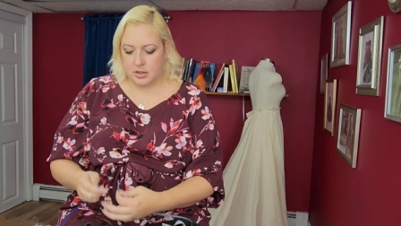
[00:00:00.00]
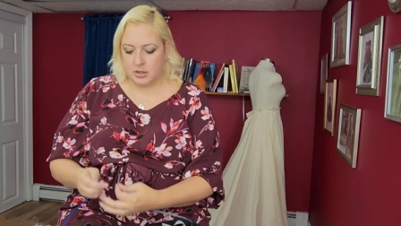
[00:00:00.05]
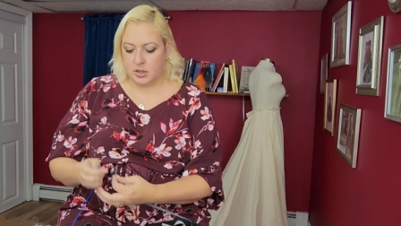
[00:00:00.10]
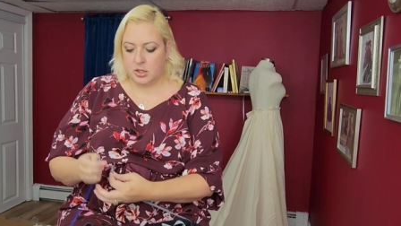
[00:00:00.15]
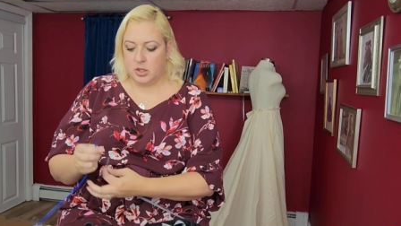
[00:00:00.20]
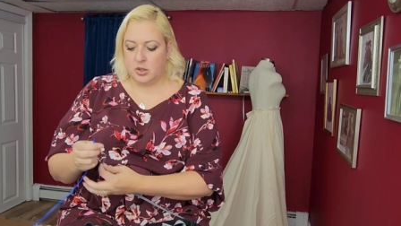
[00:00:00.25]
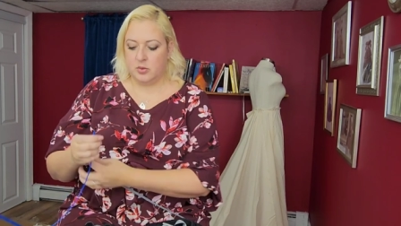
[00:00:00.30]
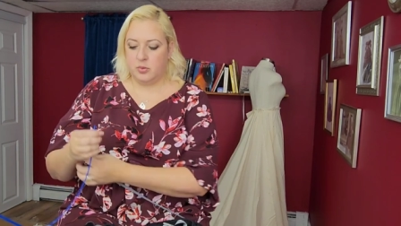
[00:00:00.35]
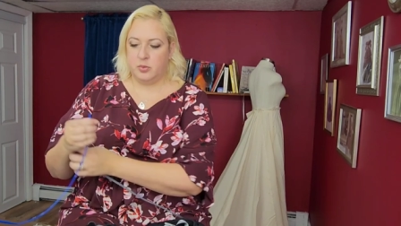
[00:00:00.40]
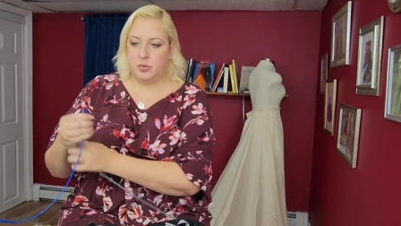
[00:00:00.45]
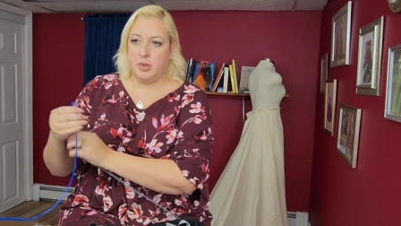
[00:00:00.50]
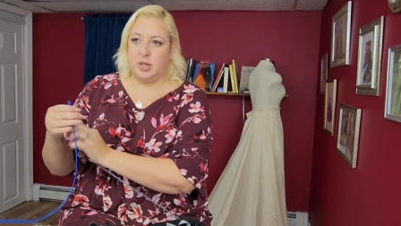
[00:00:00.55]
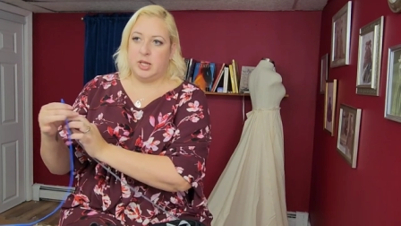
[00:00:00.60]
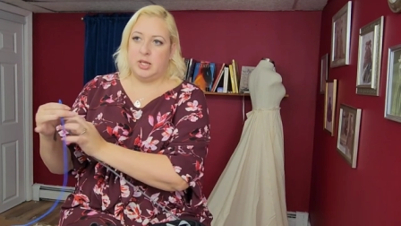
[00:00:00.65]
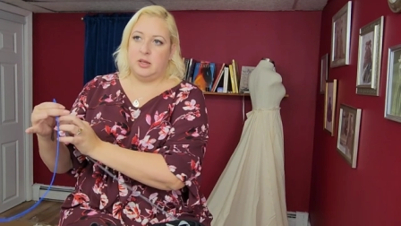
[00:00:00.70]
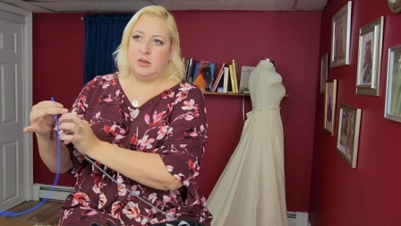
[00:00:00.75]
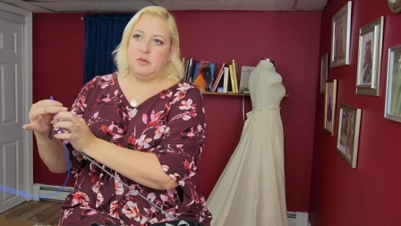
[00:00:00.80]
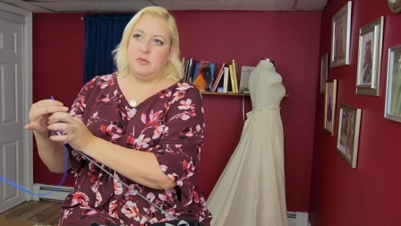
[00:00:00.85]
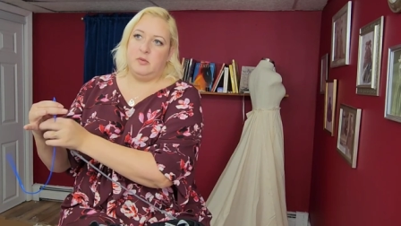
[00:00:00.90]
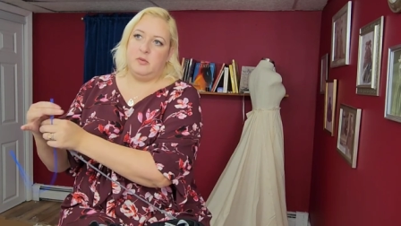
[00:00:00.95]
you
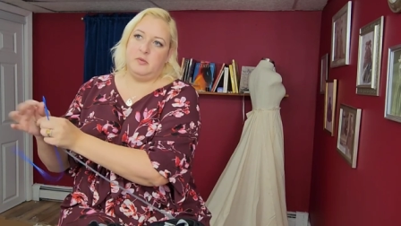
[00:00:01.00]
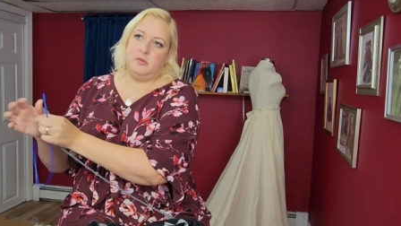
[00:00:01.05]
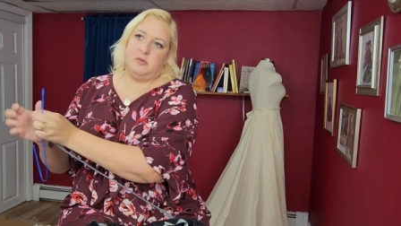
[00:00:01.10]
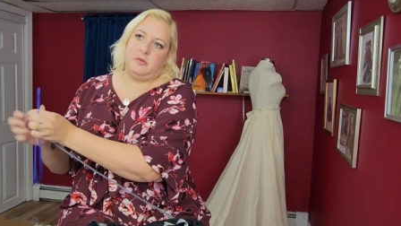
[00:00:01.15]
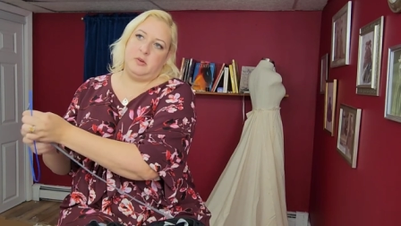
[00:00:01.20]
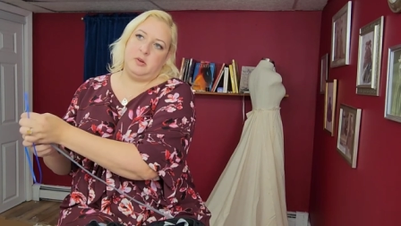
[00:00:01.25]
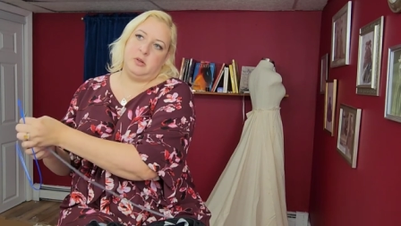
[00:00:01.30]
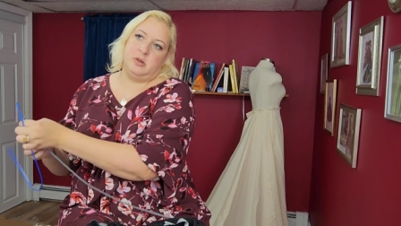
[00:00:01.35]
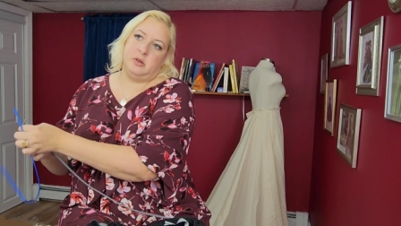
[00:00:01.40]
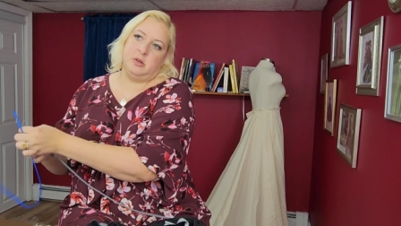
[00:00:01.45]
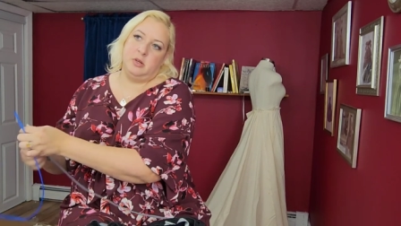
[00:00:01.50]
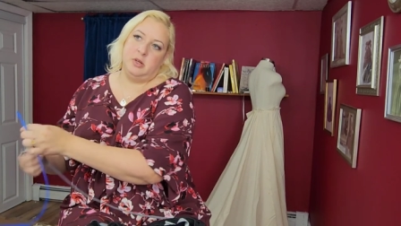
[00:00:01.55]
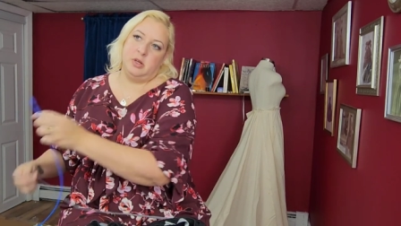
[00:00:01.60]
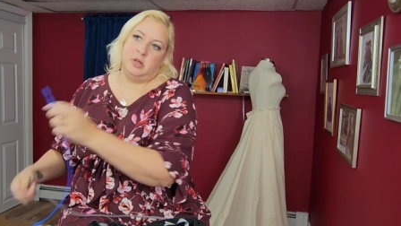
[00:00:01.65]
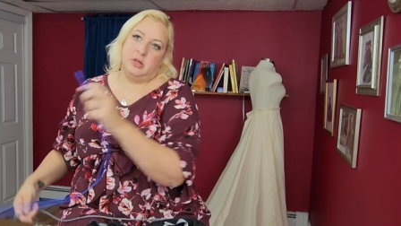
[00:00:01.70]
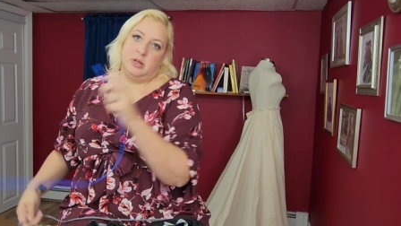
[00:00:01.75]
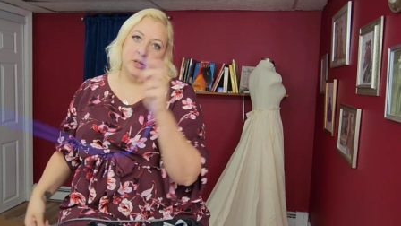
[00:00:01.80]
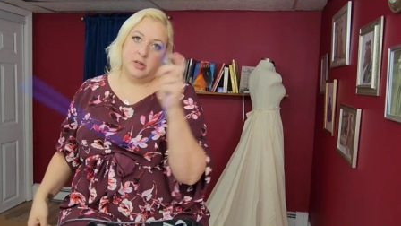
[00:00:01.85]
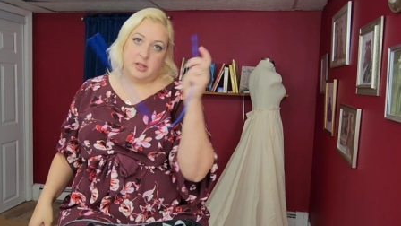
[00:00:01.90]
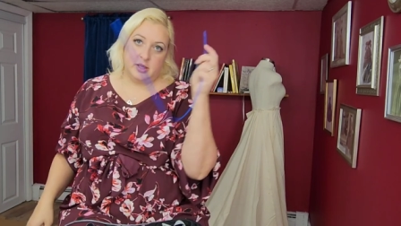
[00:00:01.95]
weave
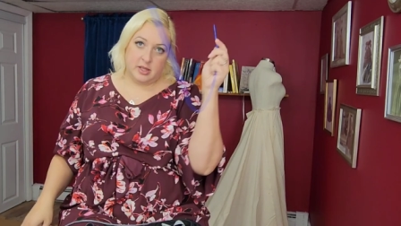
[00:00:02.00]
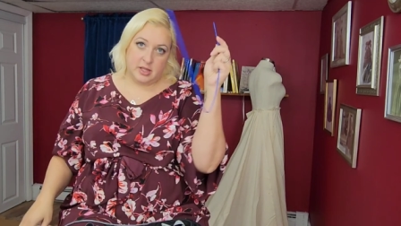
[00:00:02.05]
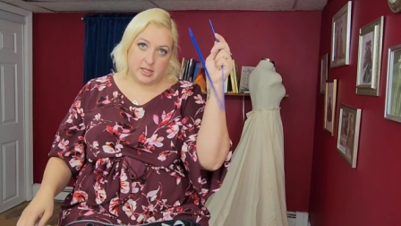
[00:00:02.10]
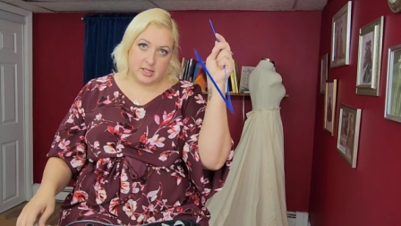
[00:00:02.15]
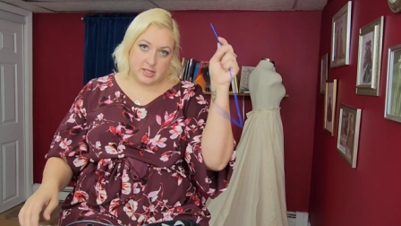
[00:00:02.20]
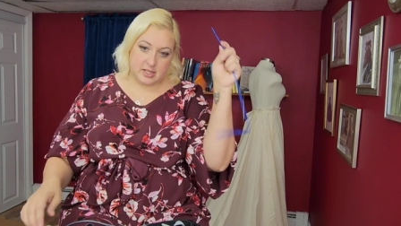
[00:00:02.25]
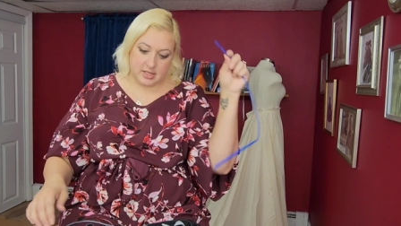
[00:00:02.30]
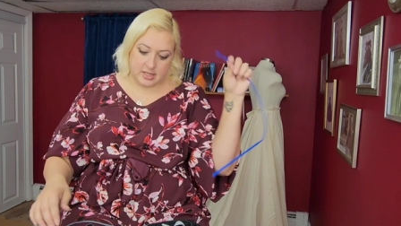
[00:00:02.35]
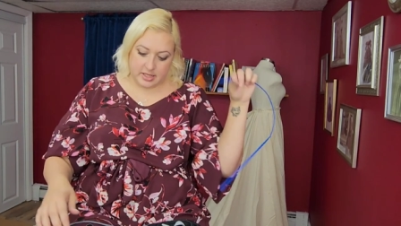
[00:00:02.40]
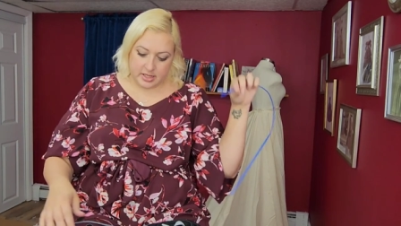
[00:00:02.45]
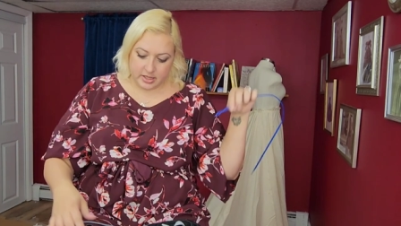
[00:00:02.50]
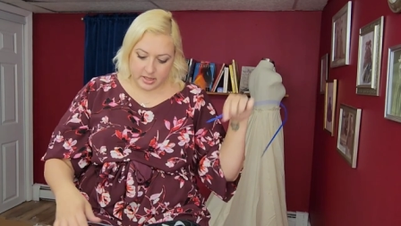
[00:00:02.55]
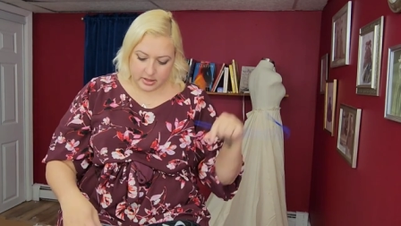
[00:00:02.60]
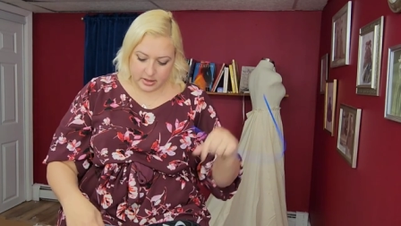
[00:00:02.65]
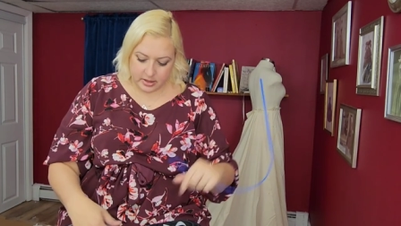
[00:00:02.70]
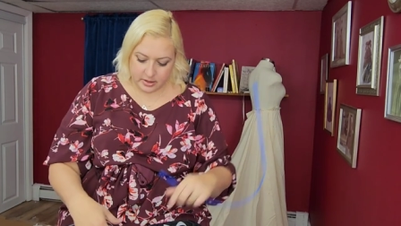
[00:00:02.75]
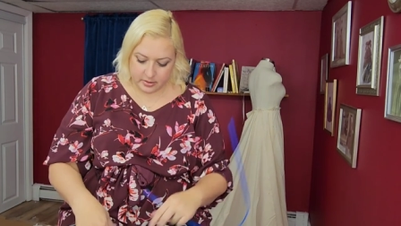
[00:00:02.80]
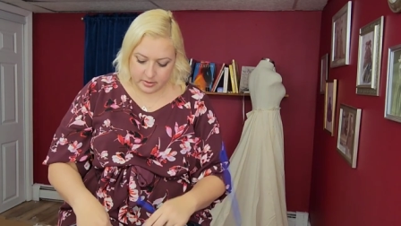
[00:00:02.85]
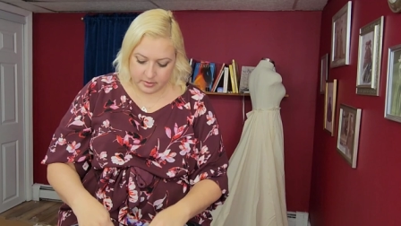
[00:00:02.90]
this stick